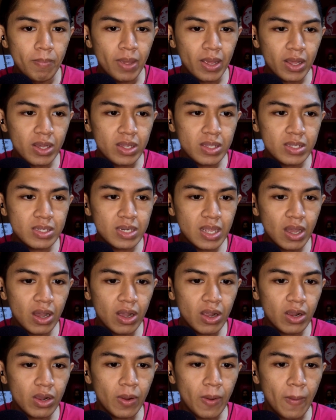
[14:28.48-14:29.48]
because they
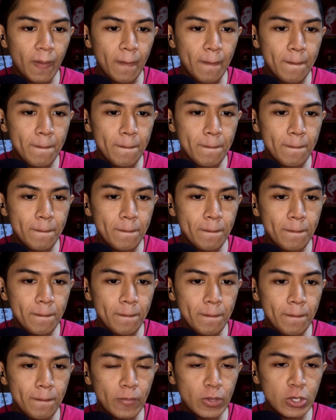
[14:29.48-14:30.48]
are
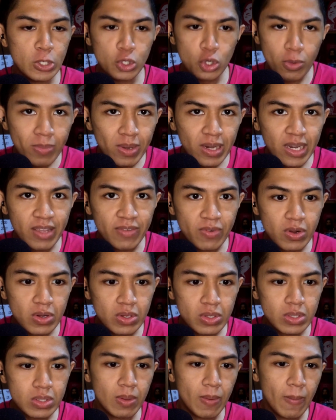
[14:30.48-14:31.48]
true
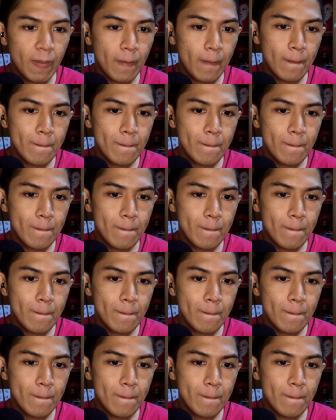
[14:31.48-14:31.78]
believers,